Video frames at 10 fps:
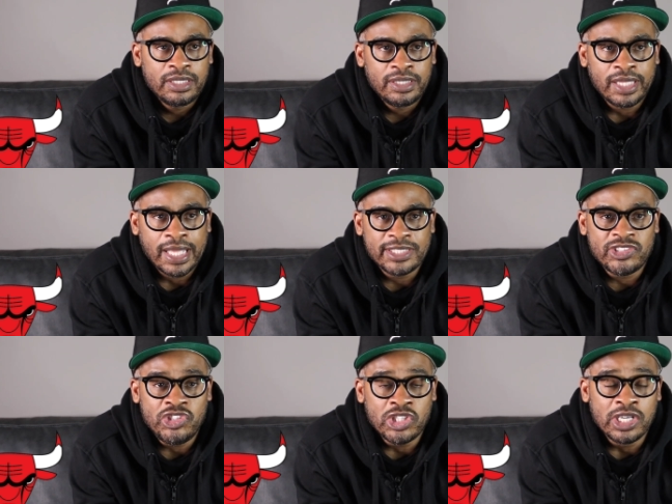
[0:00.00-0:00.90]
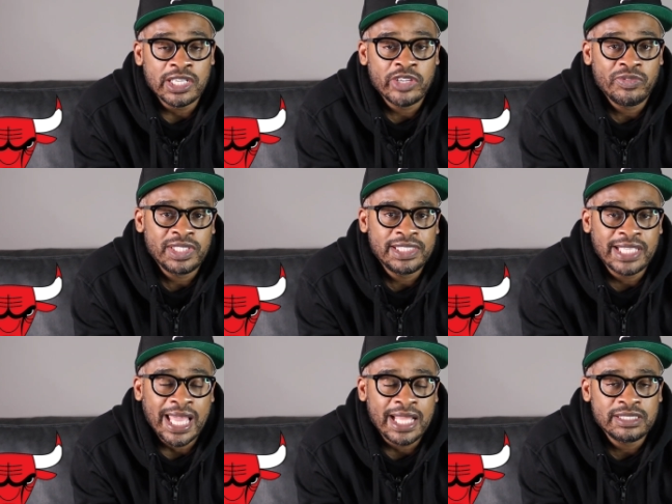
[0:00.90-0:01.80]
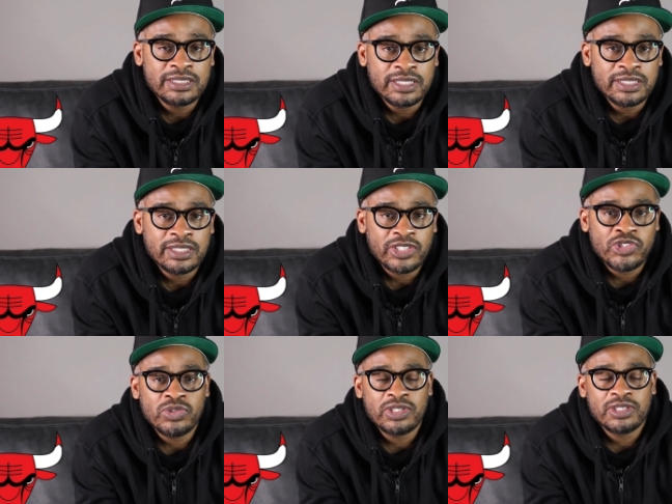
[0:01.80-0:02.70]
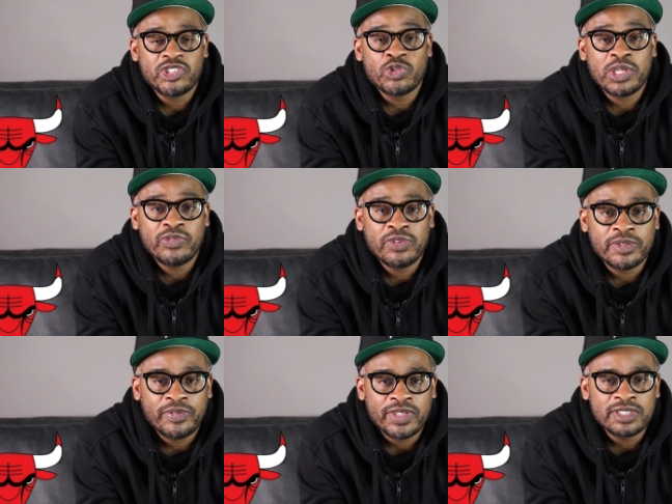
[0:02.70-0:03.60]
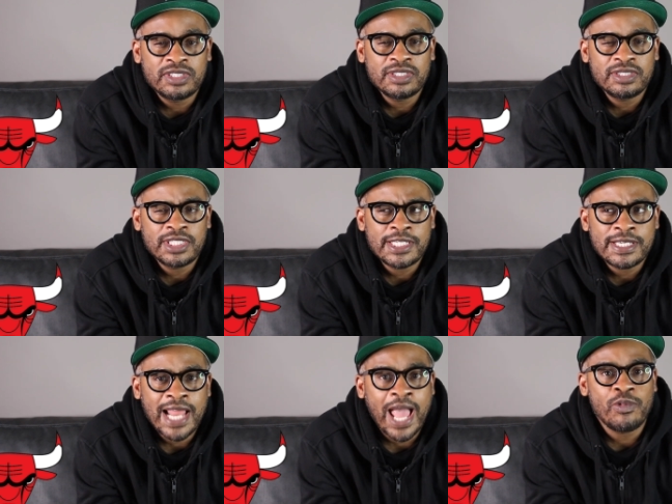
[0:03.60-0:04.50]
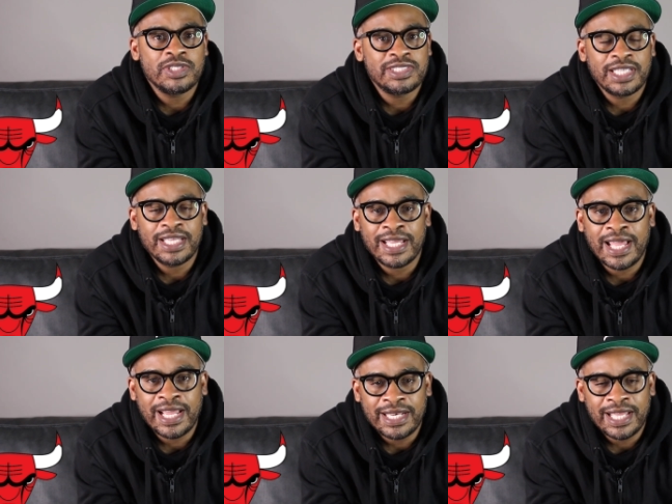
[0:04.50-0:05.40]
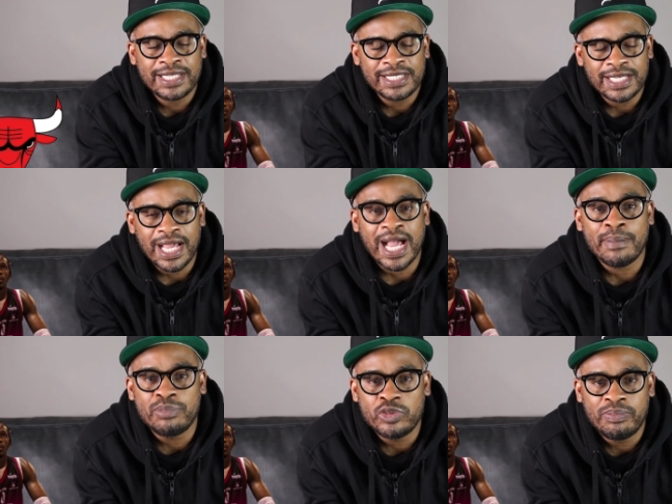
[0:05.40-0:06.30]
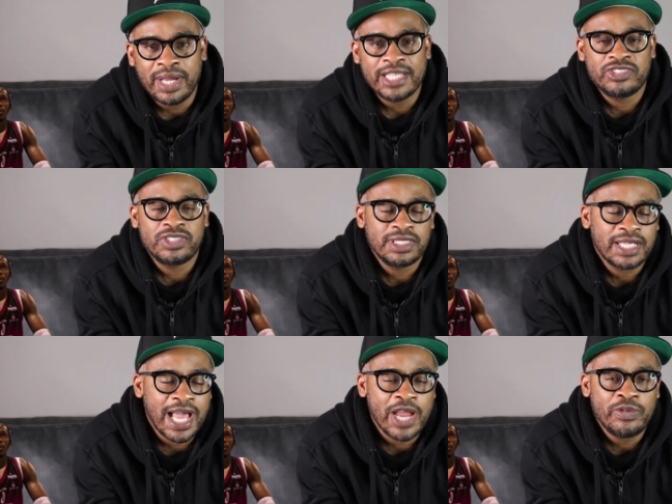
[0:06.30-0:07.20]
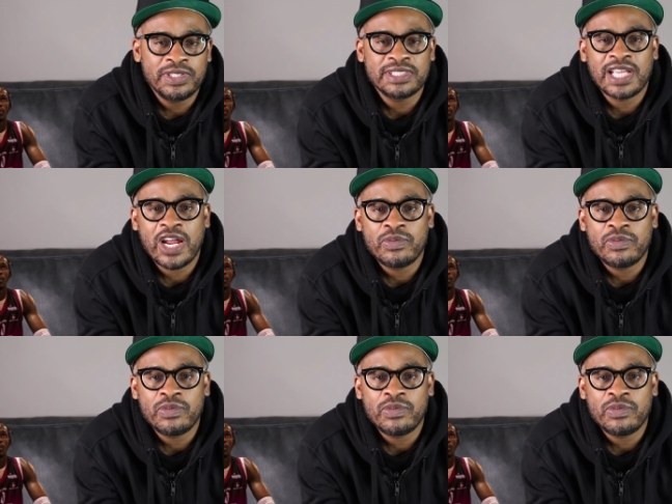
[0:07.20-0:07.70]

that is young and really talented, then you can swing for the fences. And I would say a guy like Abu Baji, high risk, high